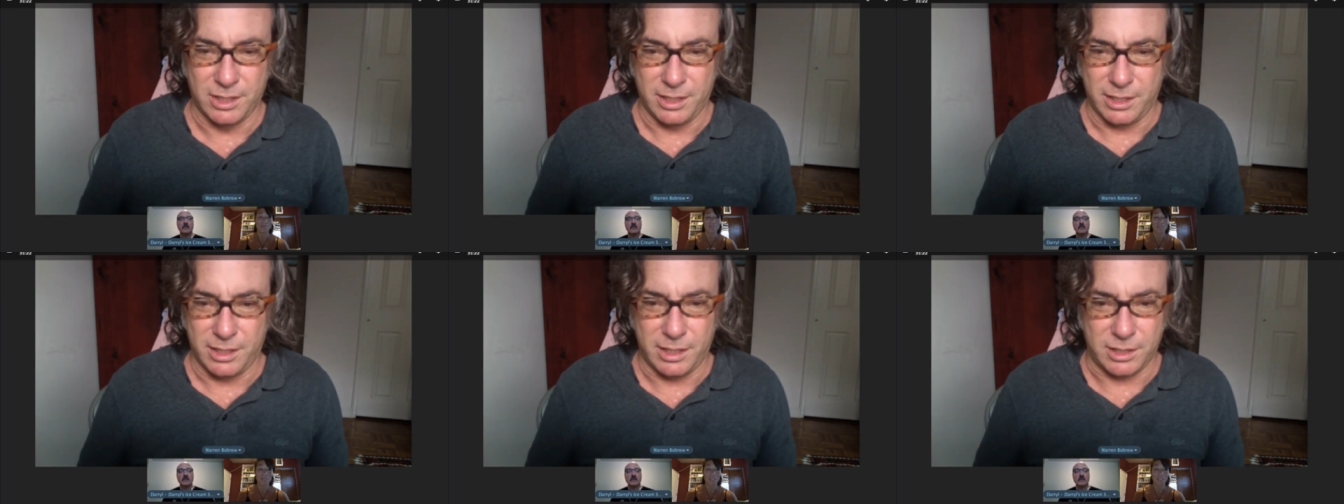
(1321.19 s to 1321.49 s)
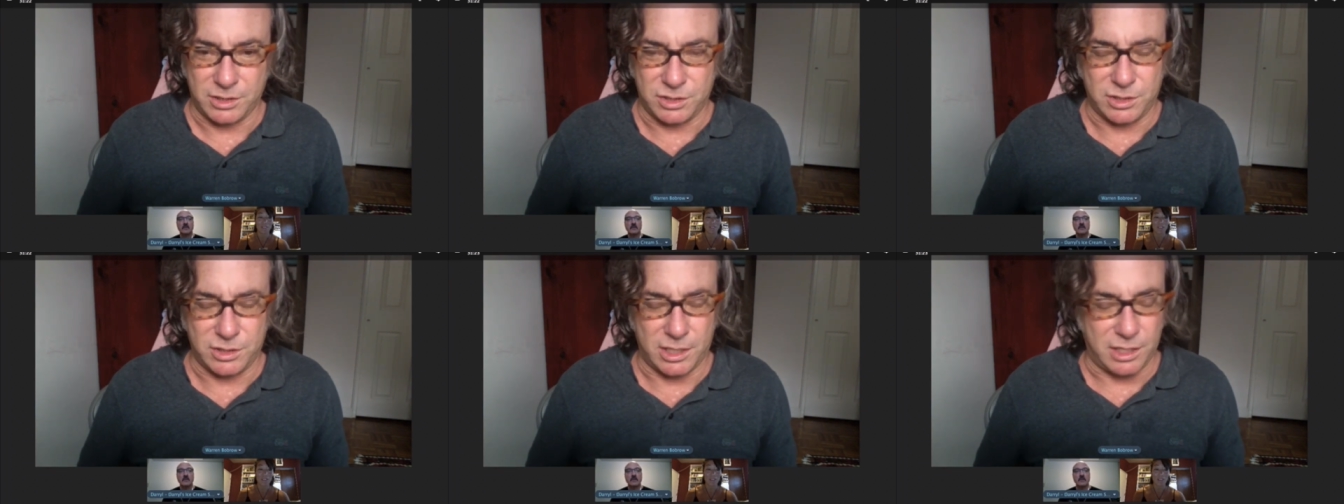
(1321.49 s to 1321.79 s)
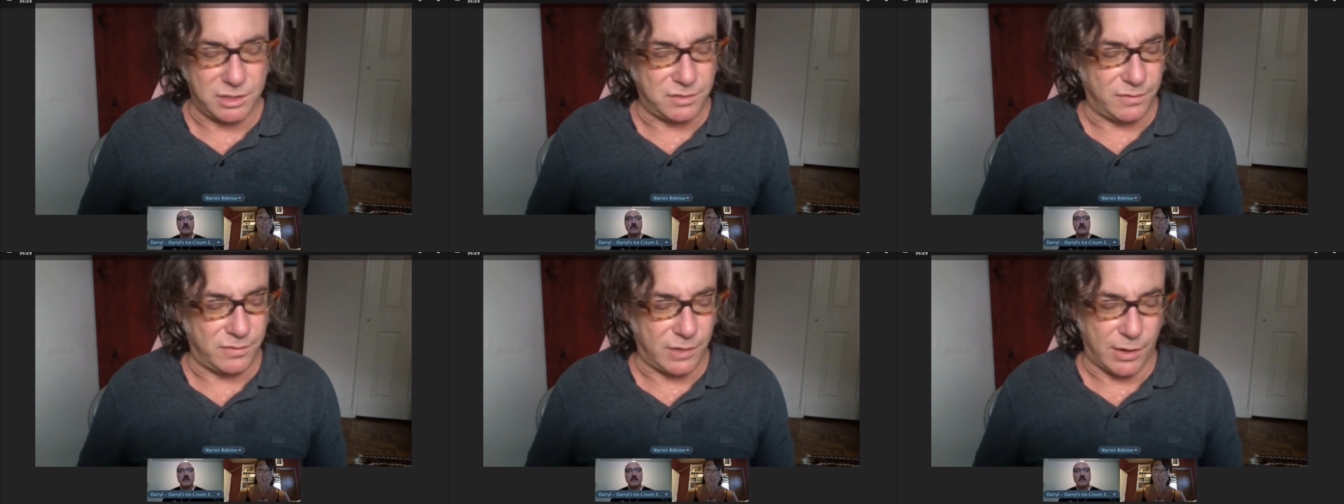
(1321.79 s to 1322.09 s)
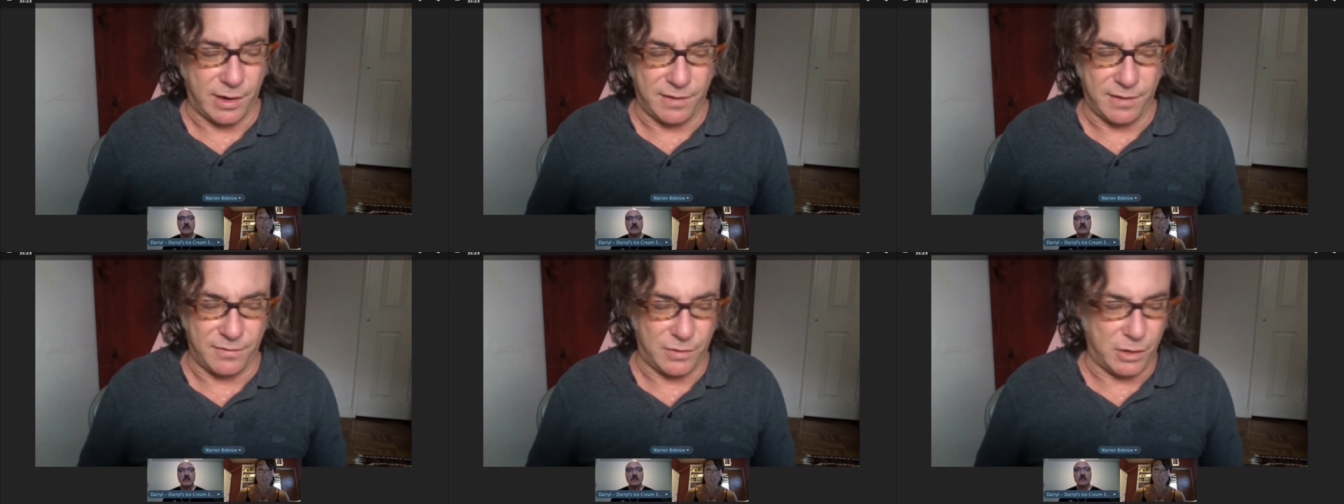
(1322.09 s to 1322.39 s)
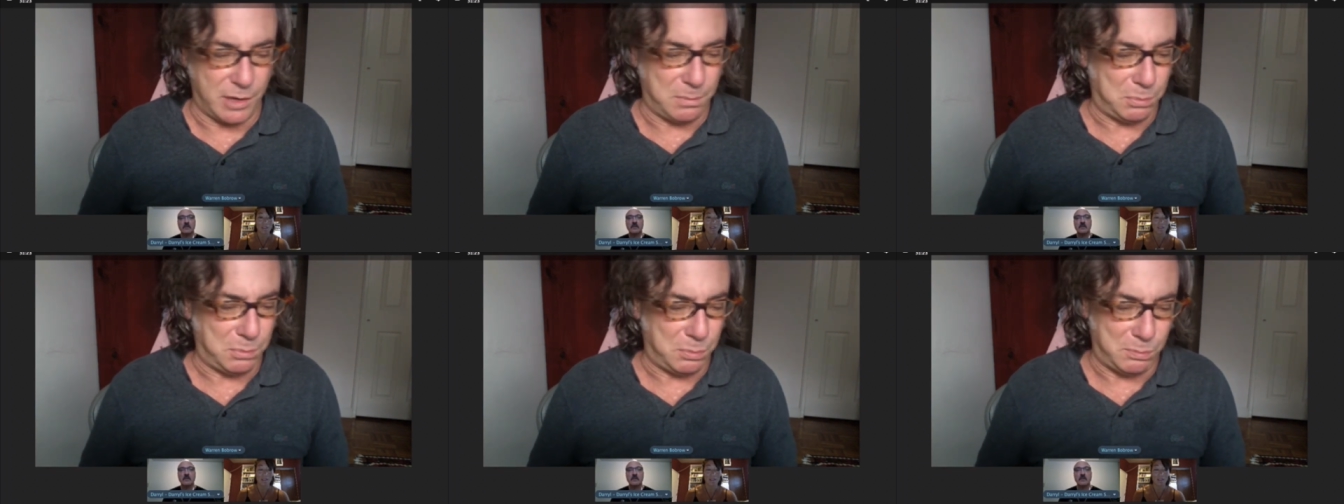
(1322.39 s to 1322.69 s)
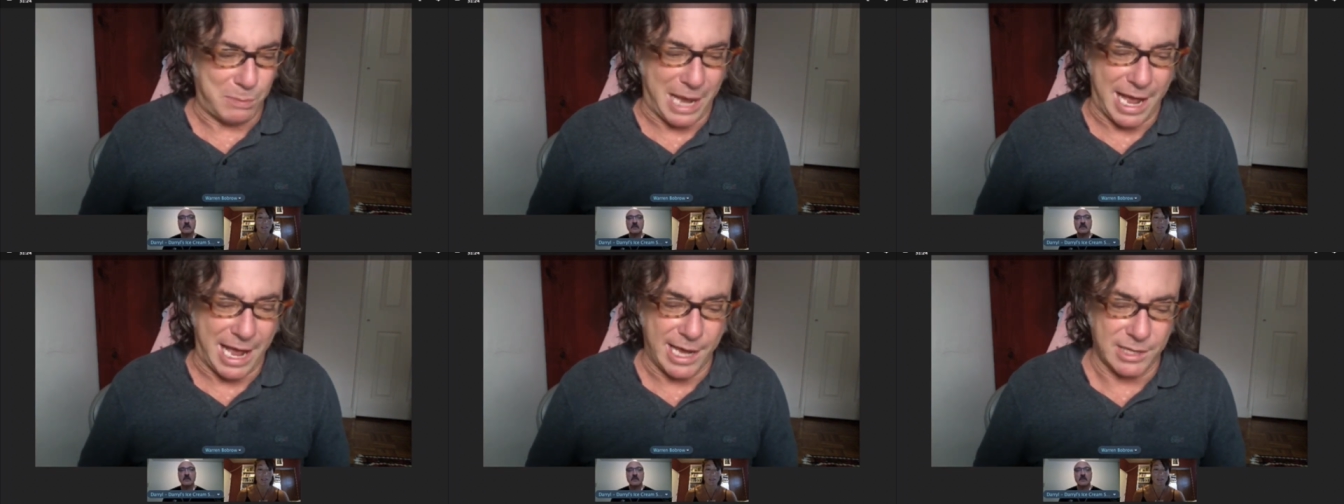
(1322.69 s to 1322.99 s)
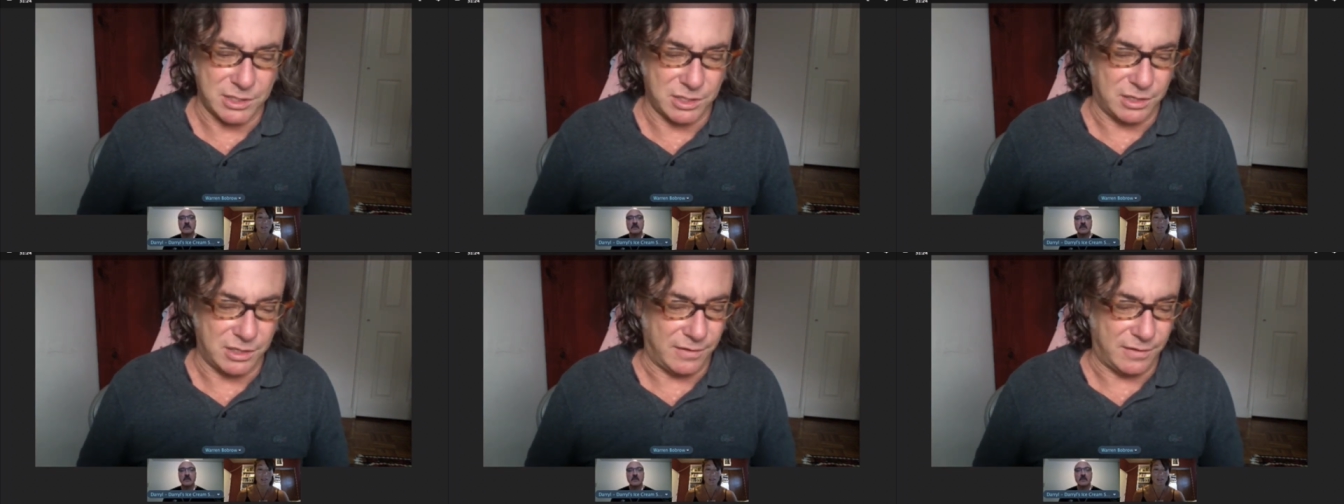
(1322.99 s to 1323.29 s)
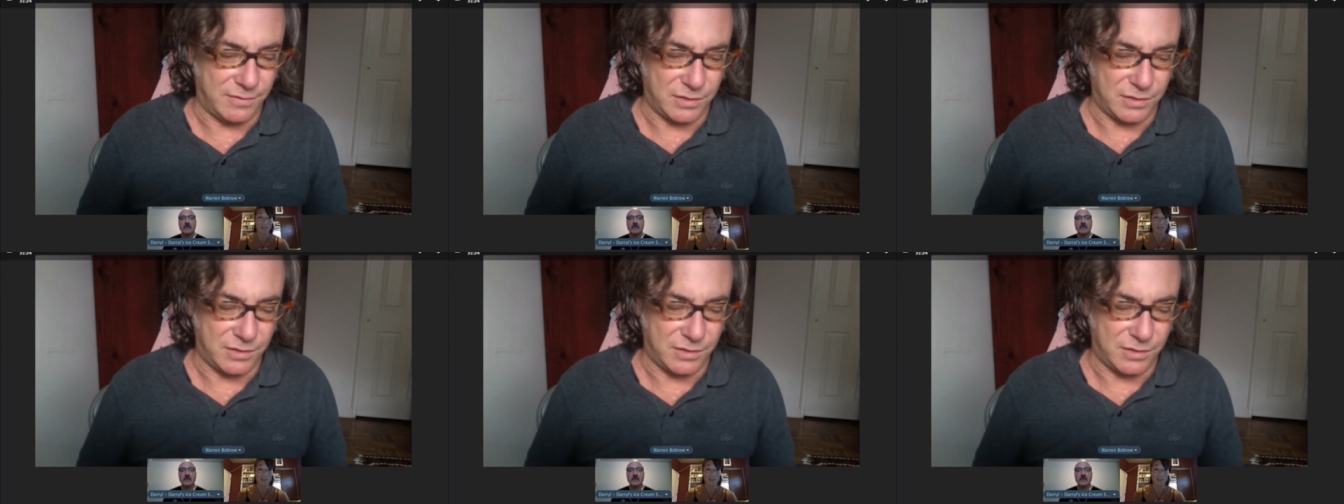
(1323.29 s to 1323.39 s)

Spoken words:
It's very, very passive.